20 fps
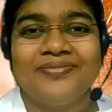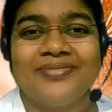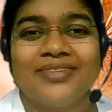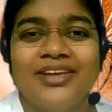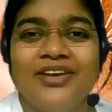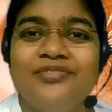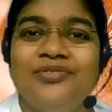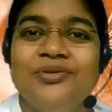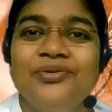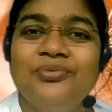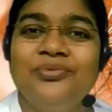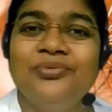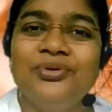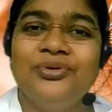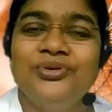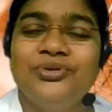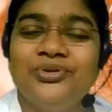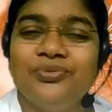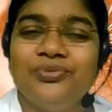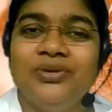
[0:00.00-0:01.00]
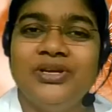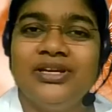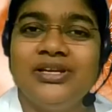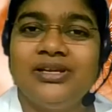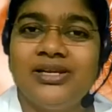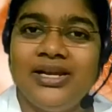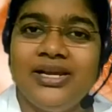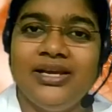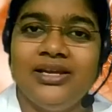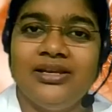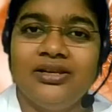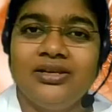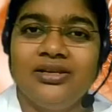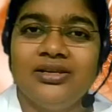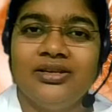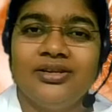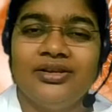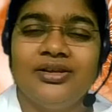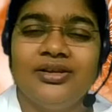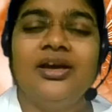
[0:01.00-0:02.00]
If you want to be clean,
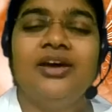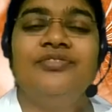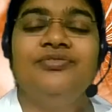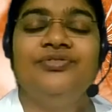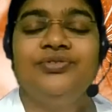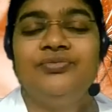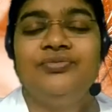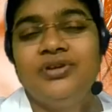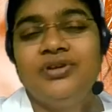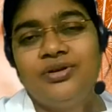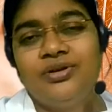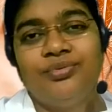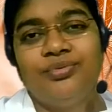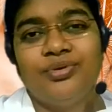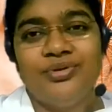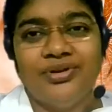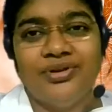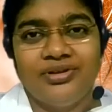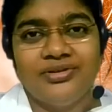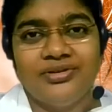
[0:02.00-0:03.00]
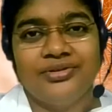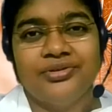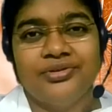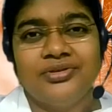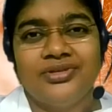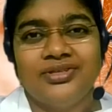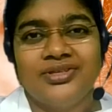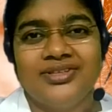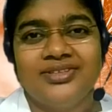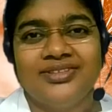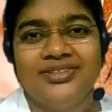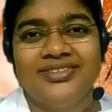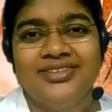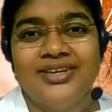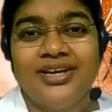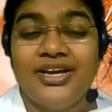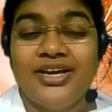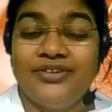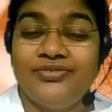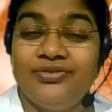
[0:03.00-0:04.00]
you have to work upon dirt.
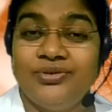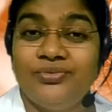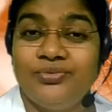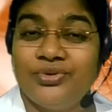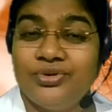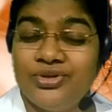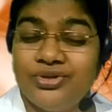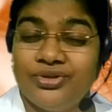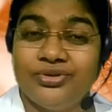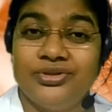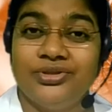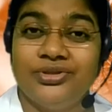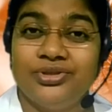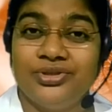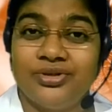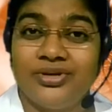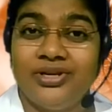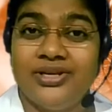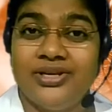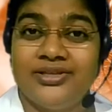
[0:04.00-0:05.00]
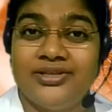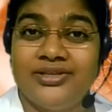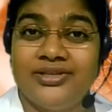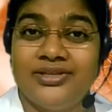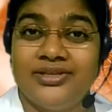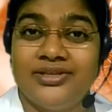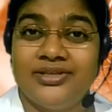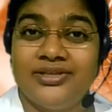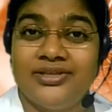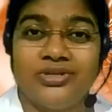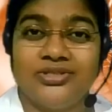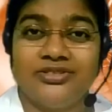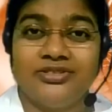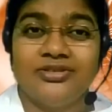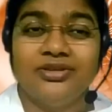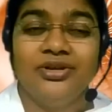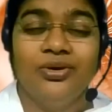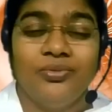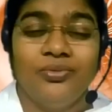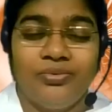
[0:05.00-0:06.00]
If you want to enjoy little joys,
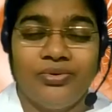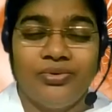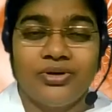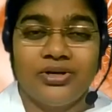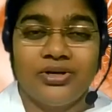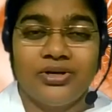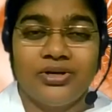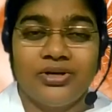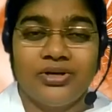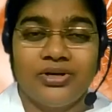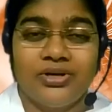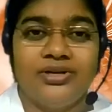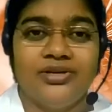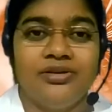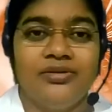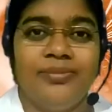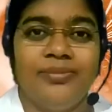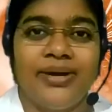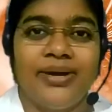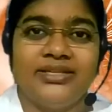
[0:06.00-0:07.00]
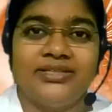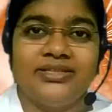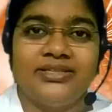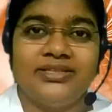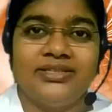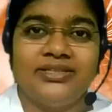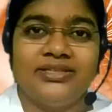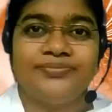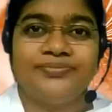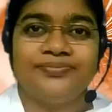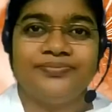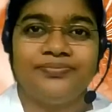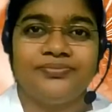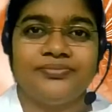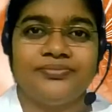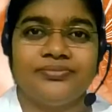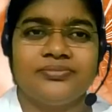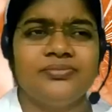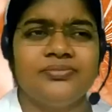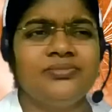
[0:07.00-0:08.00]
work upon little pains.
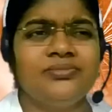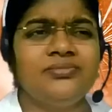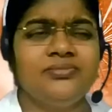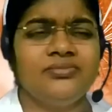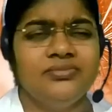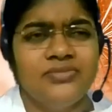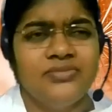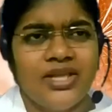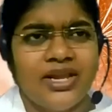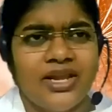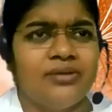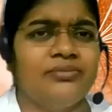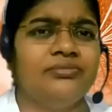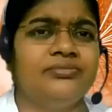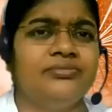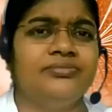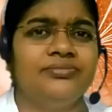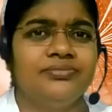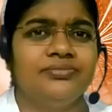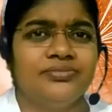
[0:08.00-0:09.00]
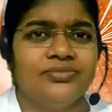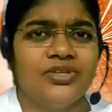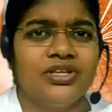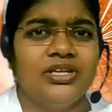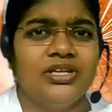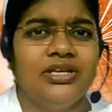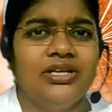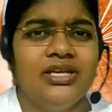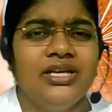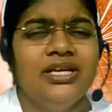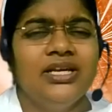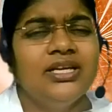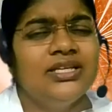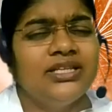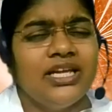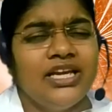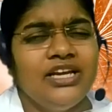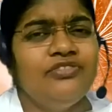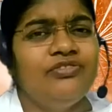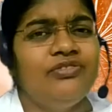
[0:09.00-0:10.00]
Now,
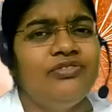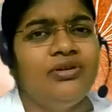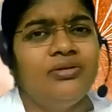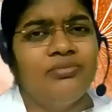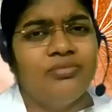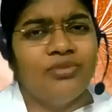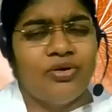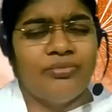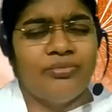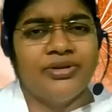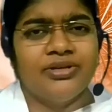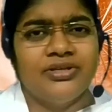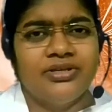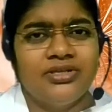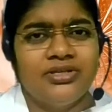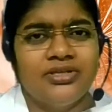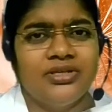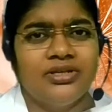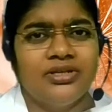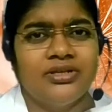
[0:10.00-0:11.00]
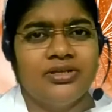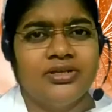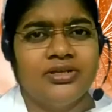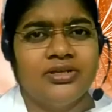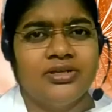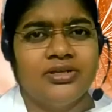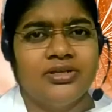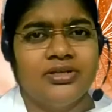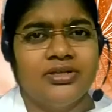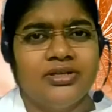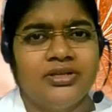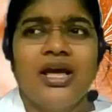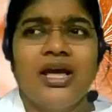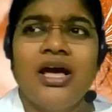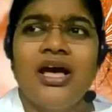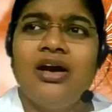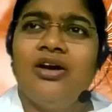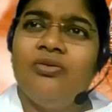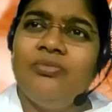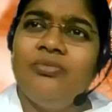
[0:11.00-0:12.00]
think for a moment.
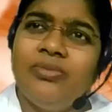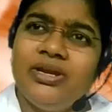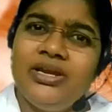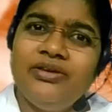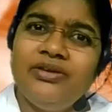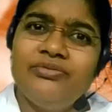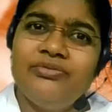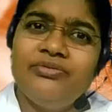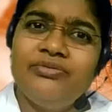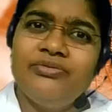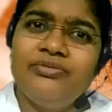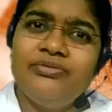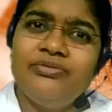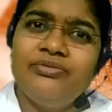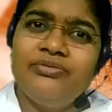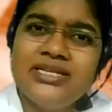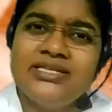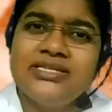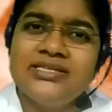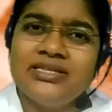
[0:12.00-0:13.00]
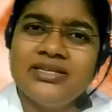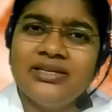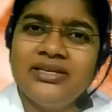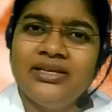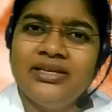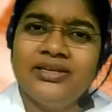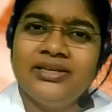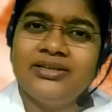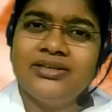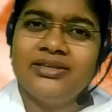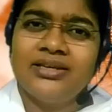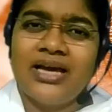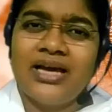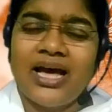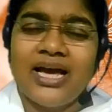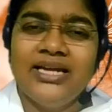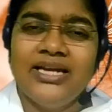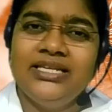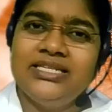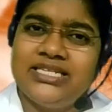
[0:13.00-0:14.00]
How many ways
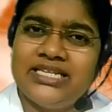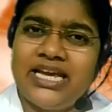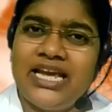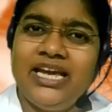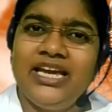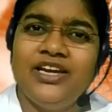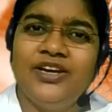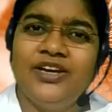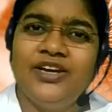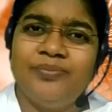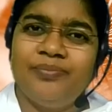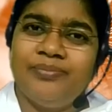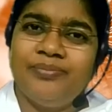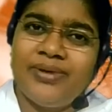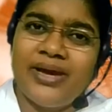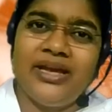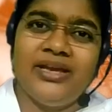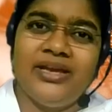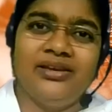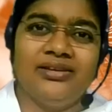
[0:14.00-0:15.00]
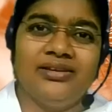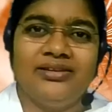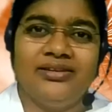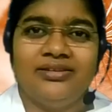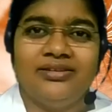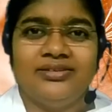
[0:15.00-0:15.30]
I take pain?